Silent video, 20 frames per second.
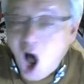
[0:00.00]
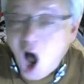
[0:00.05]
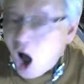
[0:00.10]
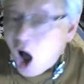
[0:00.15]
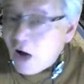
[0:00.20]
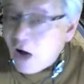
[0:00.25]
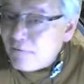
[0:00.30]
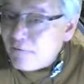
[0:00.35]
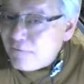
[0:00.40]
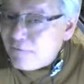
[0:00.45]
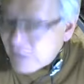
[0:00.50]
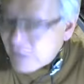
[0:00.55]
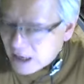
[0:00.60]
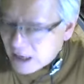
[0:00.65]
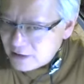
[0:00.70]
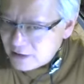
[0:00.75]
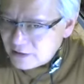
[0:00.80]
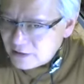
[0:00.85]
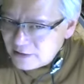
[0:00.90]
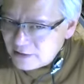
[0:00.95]
off
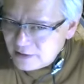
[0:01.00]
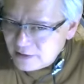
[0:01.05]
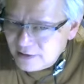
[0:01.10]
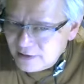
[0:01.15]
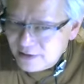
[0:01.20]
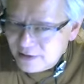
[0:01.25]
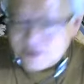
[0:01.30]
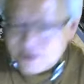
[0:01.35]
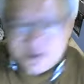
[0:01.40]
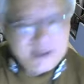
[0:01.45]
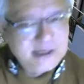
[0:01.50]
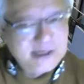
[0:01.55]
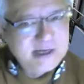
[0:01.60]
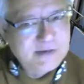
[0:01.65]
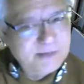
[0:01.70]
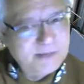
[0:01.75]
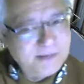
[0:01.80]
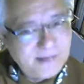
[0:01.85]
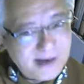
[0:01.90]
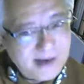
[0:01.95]

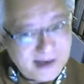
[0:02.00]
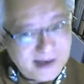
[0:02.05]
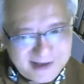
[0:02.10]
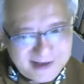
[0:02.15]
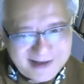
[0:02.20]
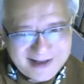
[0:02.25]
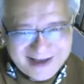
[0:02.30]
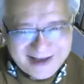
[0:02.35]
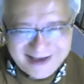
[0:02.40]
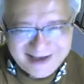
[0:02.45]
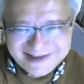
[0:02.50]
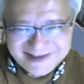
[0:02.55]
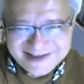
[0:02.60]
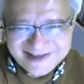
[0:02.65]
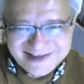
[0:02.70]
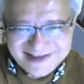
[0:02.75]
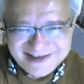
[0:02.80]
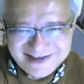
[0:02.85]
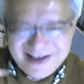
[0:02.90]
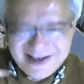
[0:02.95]
taking my
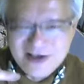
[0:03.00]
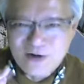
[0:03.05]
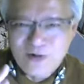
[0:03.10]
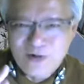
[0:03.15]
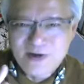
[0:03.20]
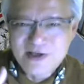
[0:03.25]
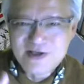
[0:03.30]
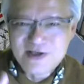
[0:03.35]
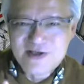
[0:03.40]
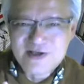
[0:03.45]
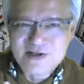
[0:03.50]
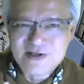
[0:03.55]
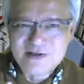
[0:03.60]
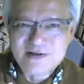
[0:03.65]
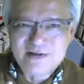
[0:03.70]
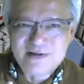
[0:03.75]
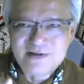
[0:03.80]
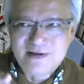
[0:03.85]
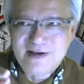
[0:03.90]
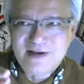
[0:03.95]
class than going
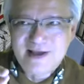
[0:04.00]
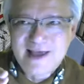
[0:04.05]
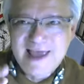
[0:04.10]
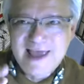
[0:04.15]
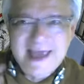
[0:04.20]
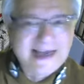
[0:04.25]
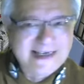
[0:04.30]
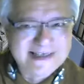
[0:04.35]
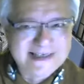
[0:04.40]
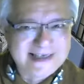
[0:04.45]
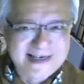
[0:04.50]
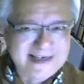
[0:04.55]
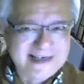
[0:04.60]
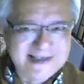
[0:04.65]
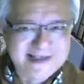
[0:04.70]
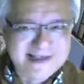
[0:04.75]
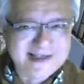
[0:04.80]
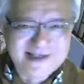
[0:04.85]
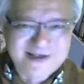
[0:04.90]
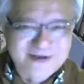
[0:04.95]
to XX
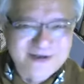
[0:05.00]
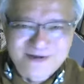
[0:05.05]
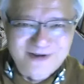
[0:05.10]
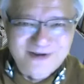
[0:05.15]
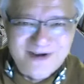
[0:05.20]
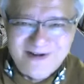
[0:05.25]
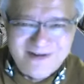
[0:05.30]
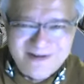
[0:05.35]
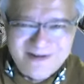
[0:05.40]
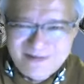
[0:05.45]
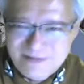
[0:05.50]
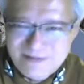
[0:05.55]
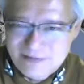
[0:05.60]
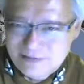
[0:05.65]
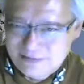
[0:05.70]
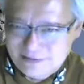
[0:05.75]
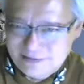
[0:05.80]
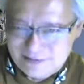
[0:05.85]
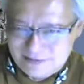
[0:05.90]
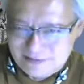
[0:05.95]
school
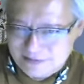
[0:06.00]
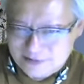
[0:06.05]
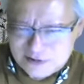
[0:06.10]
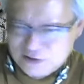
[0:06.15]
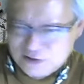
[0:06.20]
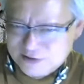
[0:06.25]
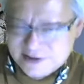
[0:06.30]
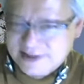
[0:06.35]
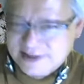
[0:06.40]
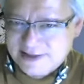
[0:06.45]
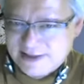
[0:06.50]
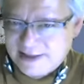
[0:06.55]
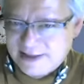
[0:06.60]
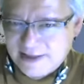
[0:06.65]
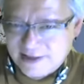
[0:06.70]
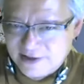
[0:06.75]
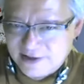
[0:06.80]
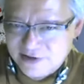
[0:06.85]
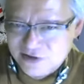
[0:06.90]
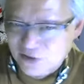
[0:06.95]
to study
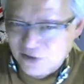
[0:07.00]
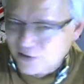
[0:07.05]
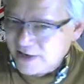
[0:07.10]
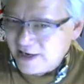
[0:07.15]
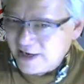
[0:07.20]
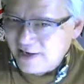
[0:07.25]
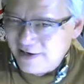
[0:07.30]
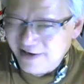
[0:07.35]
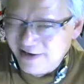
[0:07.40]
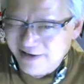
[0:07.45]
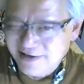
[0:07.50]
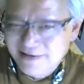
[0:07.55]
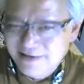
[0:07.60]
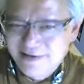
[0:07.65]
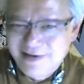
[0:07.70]
English, okay?